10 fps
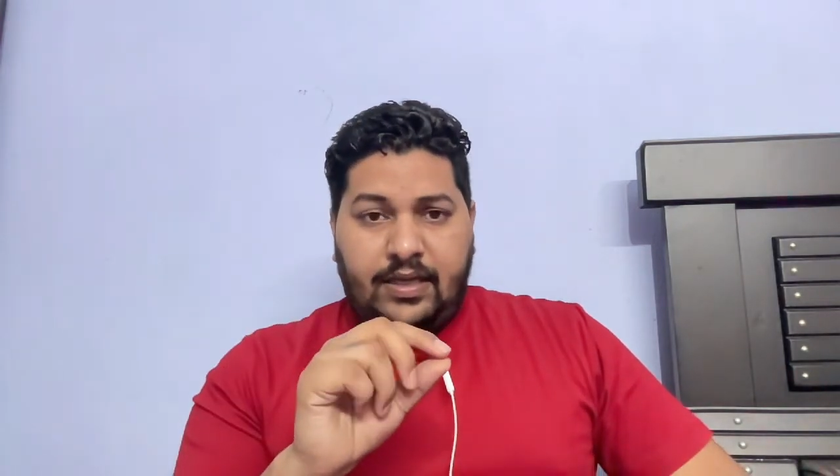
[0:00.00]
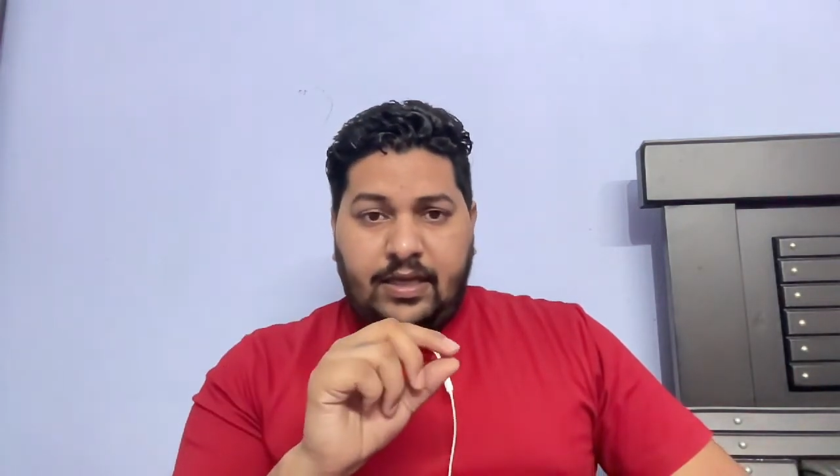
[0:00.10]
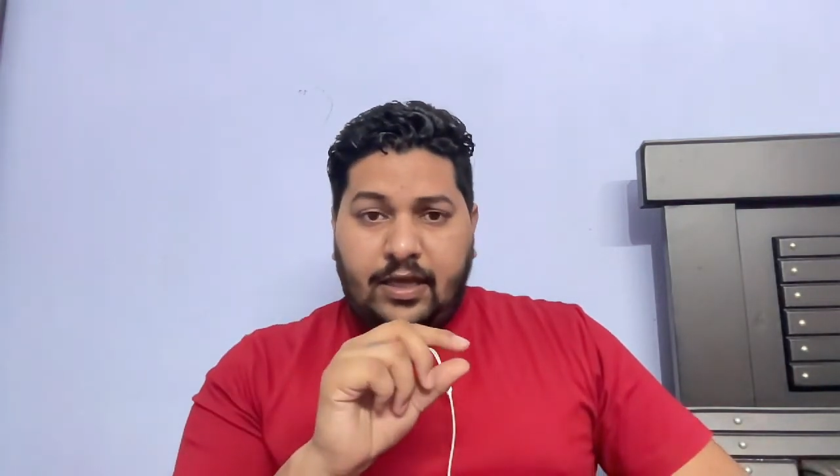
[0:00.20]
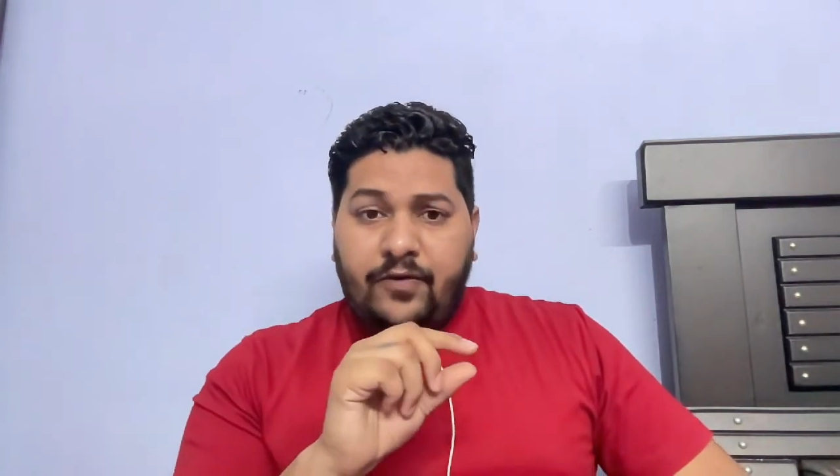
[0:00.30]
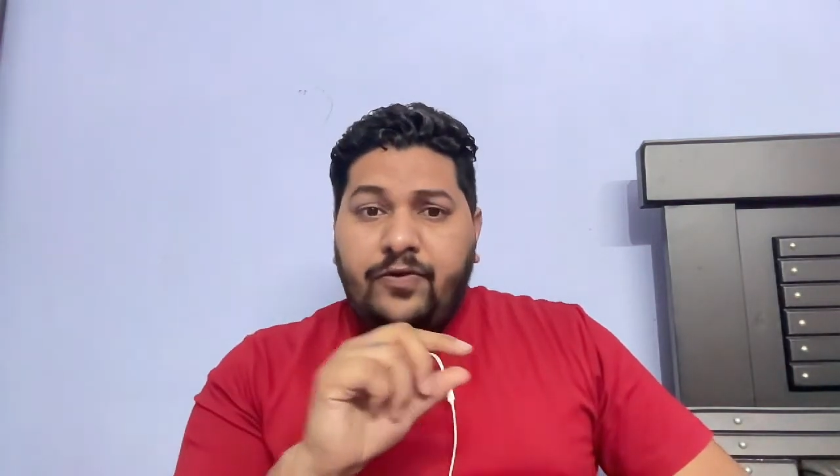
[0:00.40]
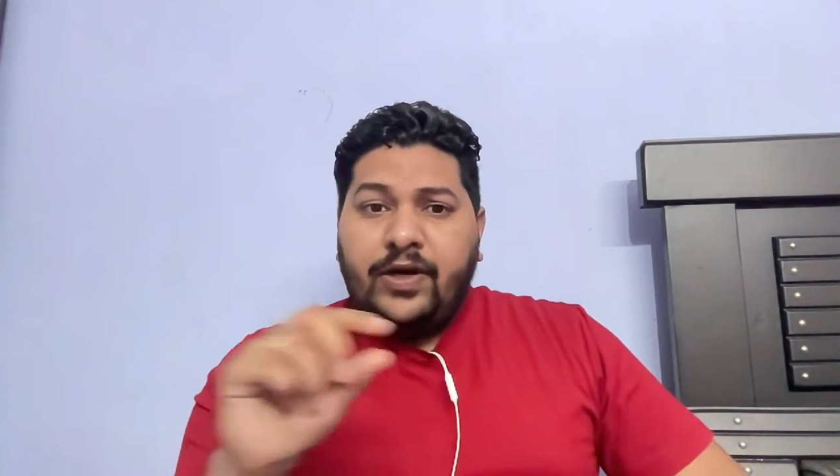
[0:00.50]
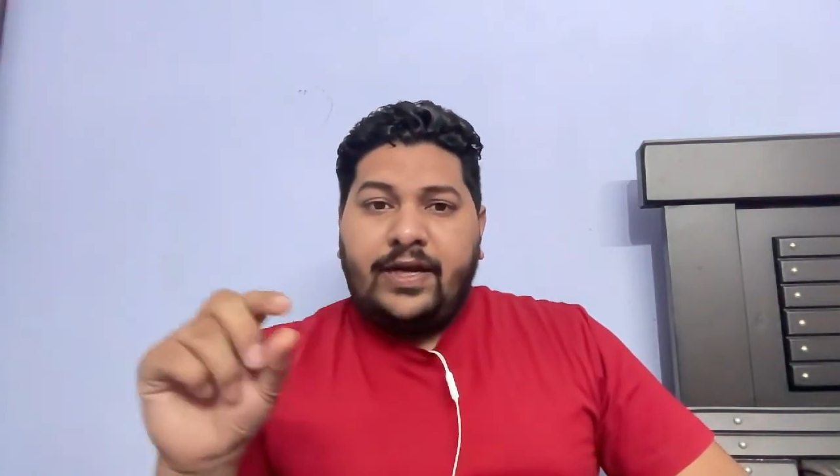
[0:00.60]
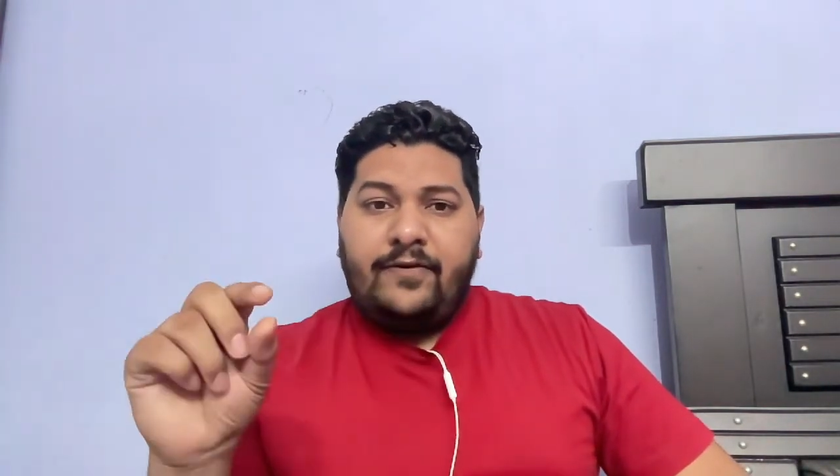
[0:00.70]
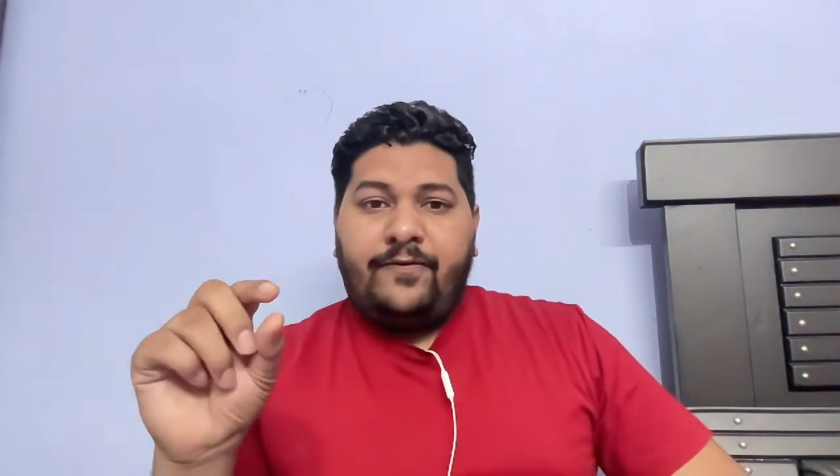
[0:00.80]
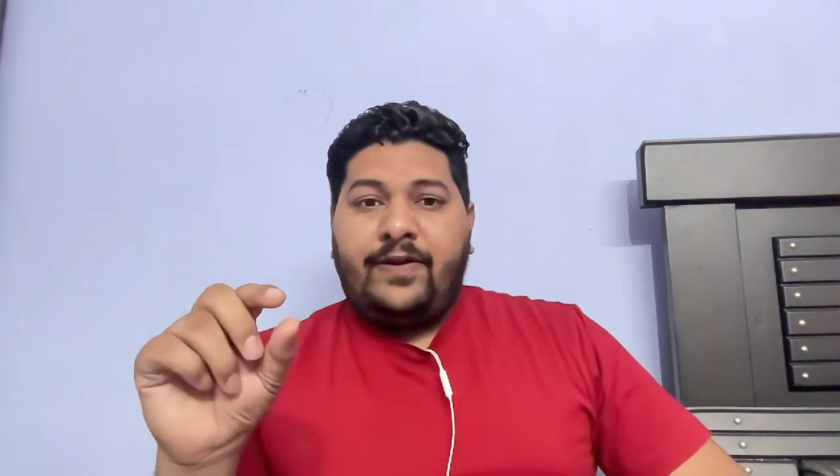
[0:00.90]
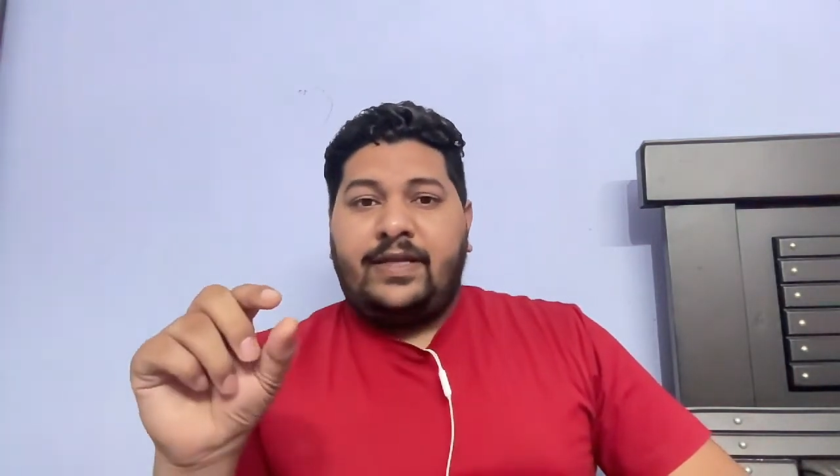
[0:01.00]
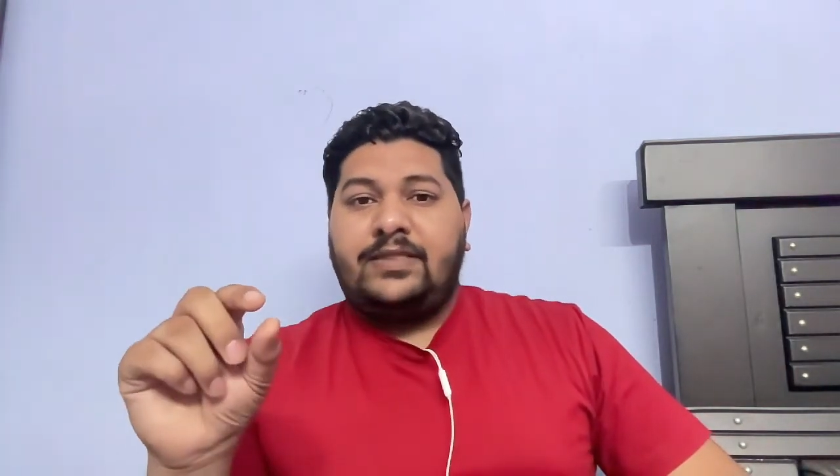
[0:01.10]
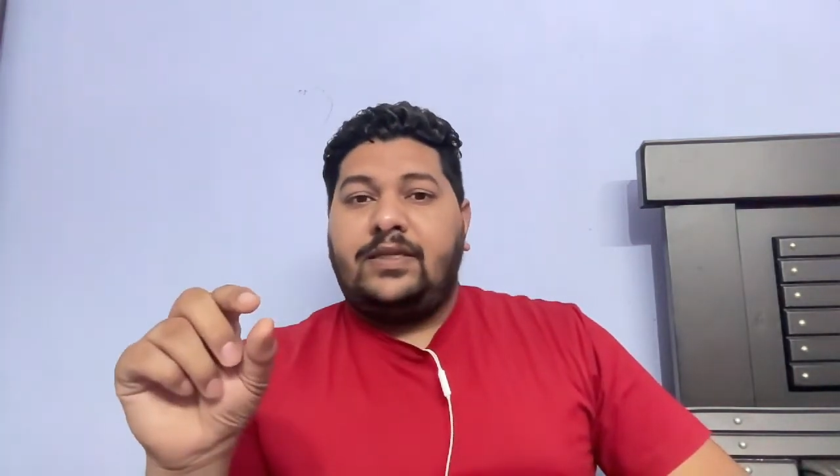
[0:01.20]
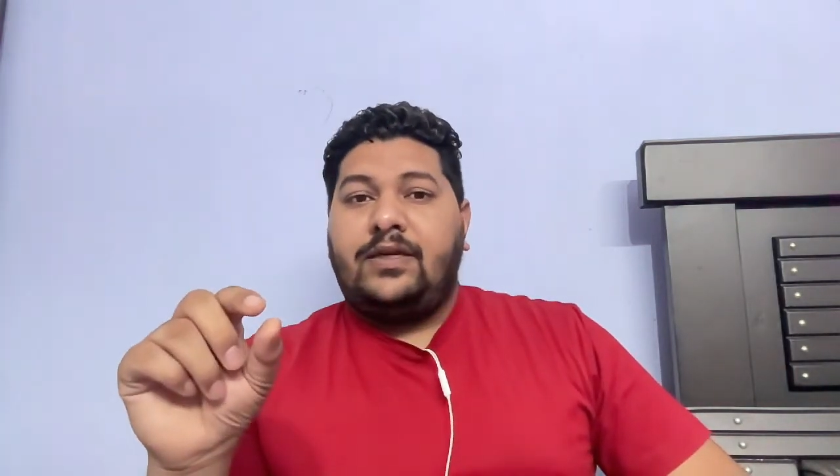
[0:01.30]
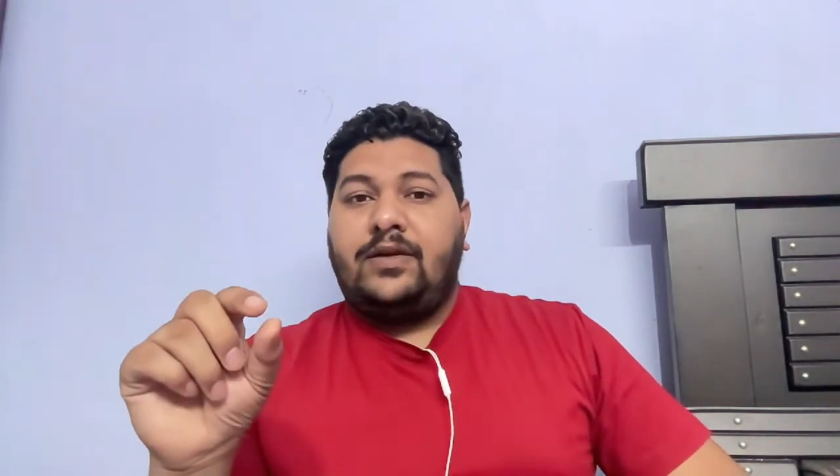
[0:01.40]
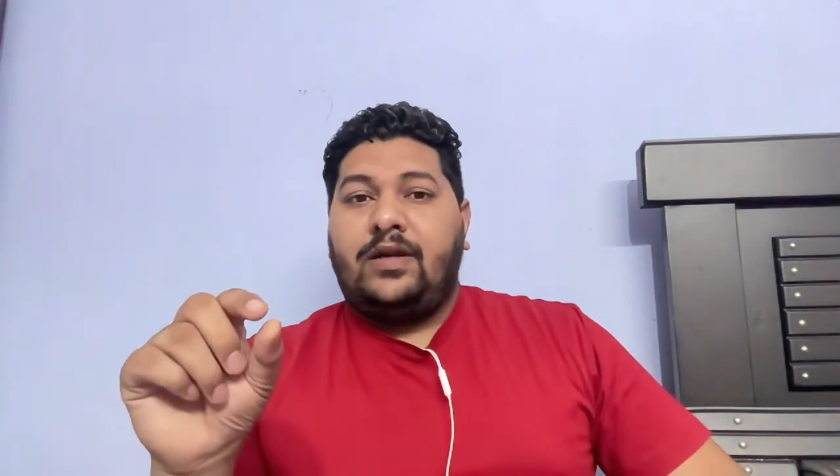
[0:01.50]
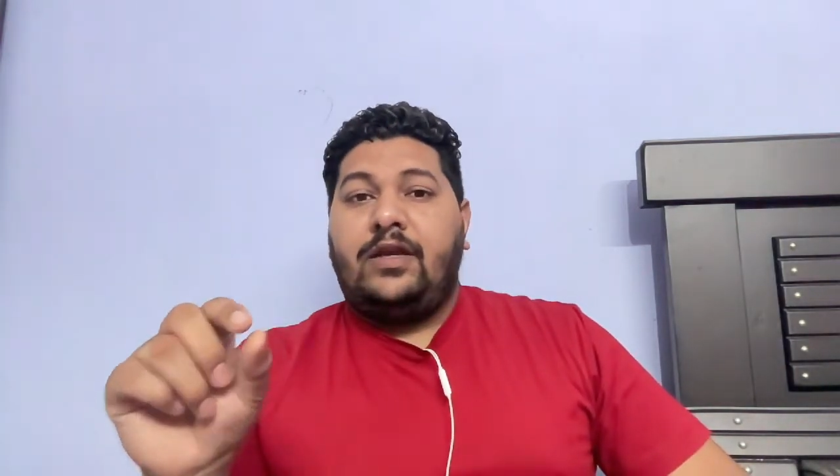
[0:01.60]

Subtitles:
If you are a fresher,